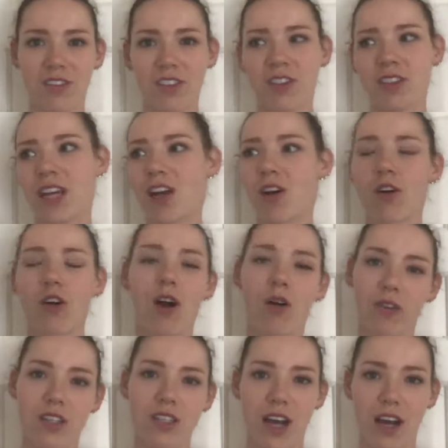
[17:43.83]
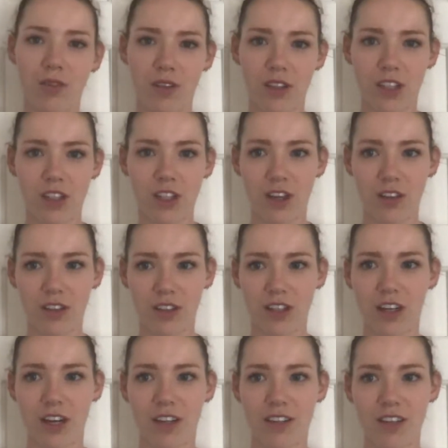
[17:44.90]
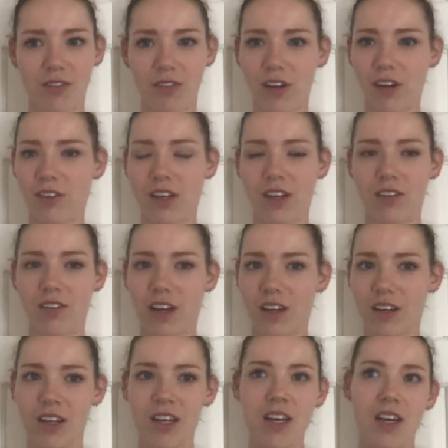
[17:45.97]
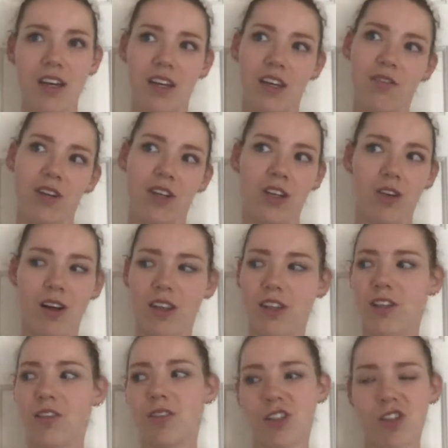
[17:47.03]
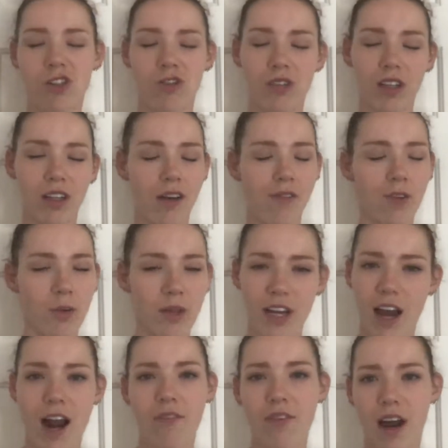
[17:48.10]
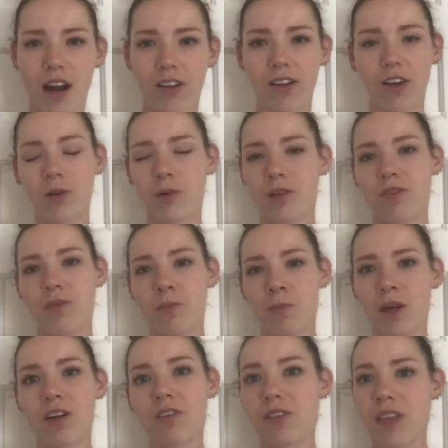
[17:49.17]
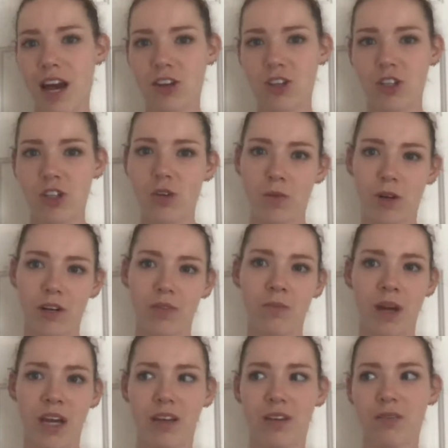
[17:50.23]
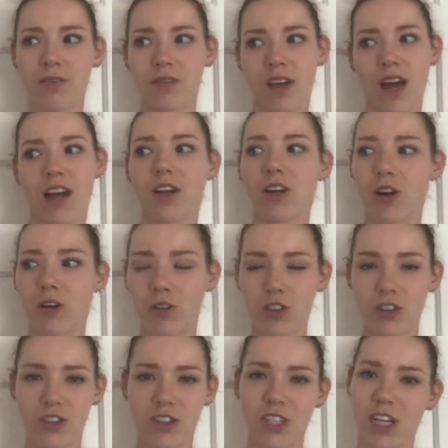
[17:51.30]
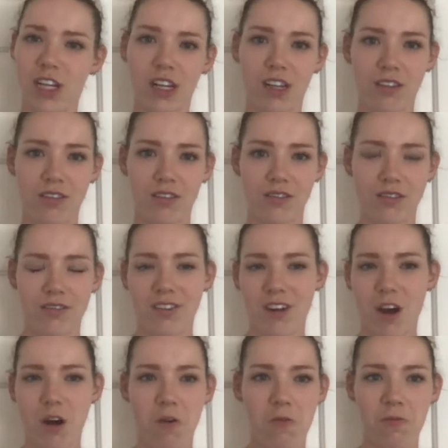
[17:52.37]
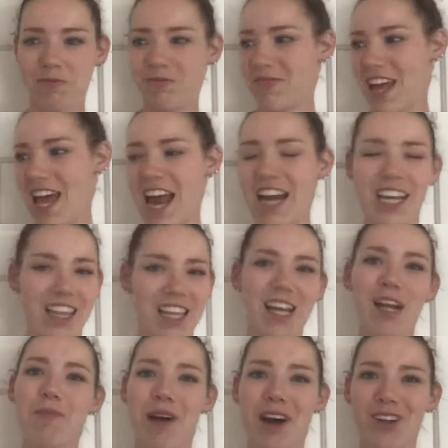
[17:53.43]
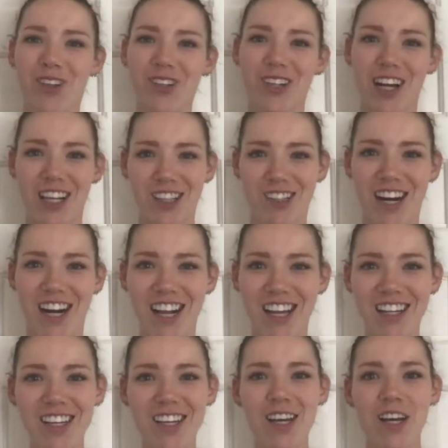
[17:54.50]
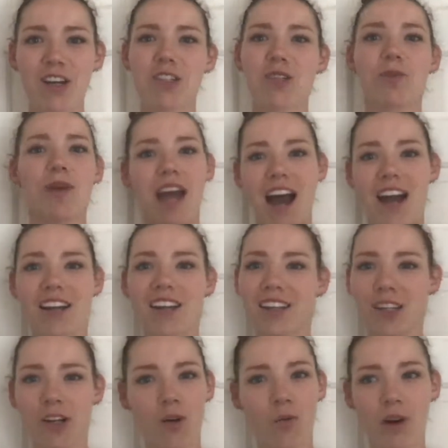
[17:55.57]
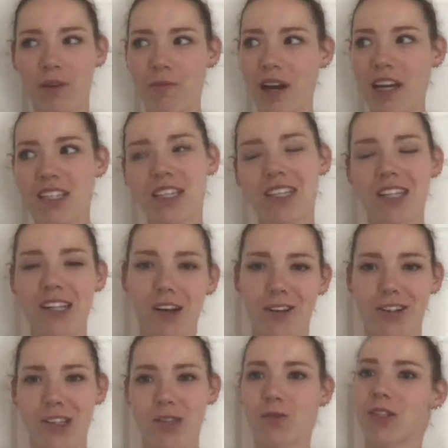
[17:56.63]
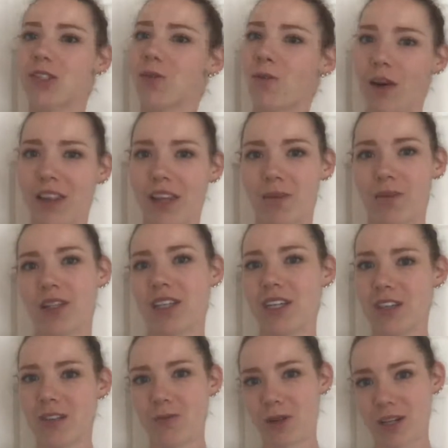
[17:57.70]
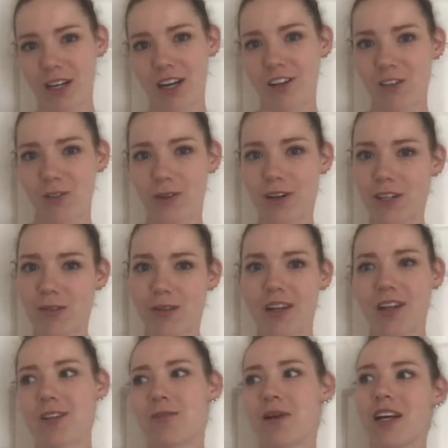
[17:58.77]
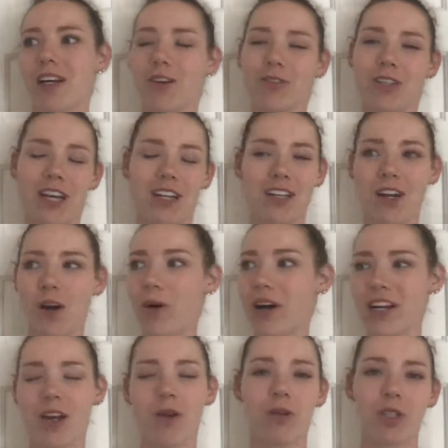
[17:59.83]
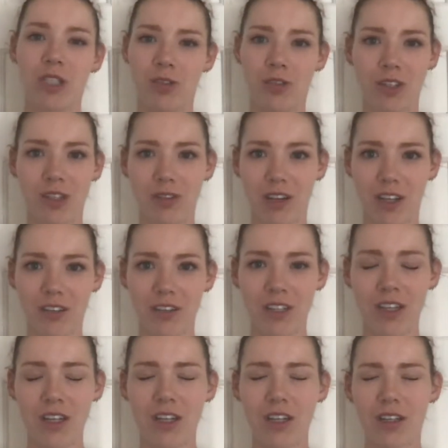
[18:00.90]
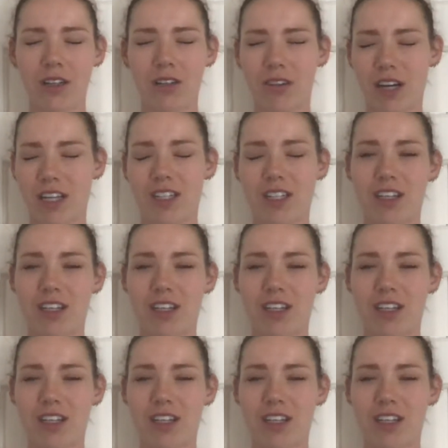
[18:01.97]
they don't coincide with each other. And I definitely, like, even, at the Division III level, we kind of had a little bit of that too, where my head coach didn't know anything about strength training. So we had, one of my assistant coaches was the one that would lead the workouts for us, because my coach had no idea what she was doing. Granted,